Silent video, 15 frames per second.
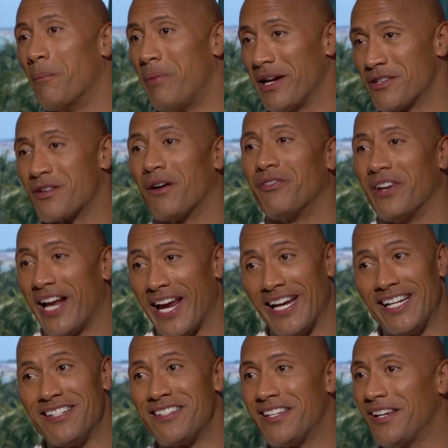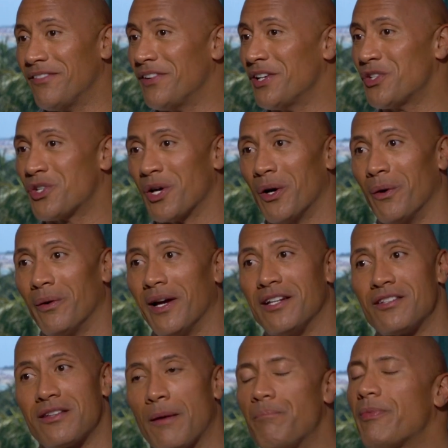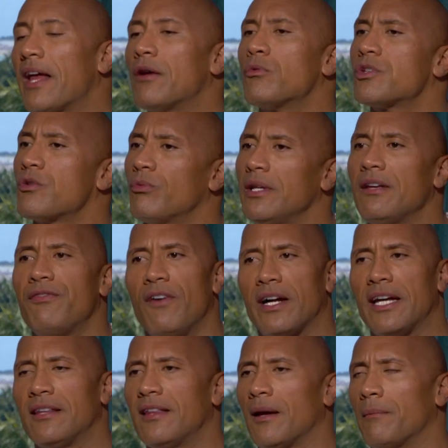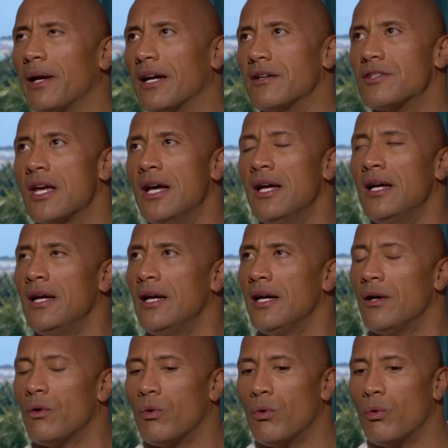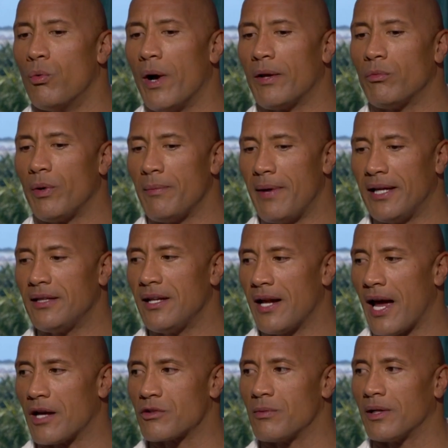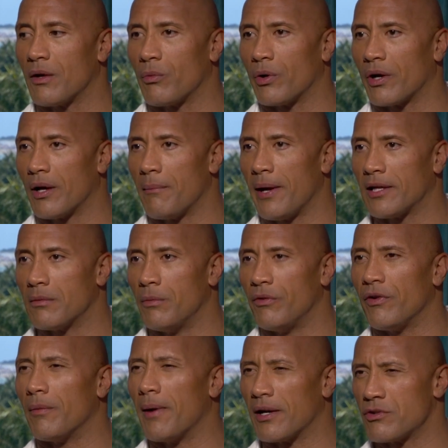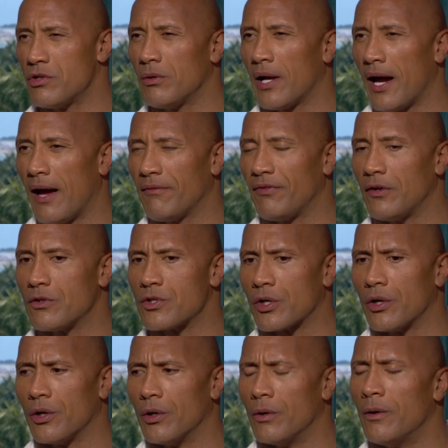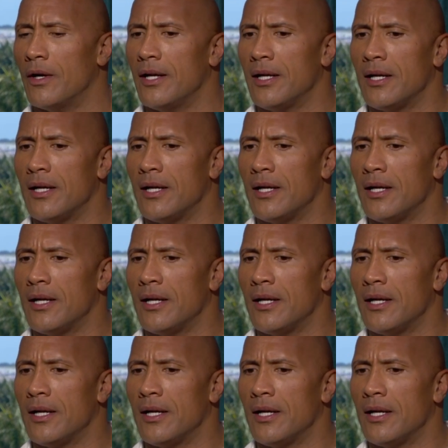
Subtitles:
Based off an 80s TV show. And it was a really funky thing because when we made the announcement that we were going to make the movie about 2.5 years ago,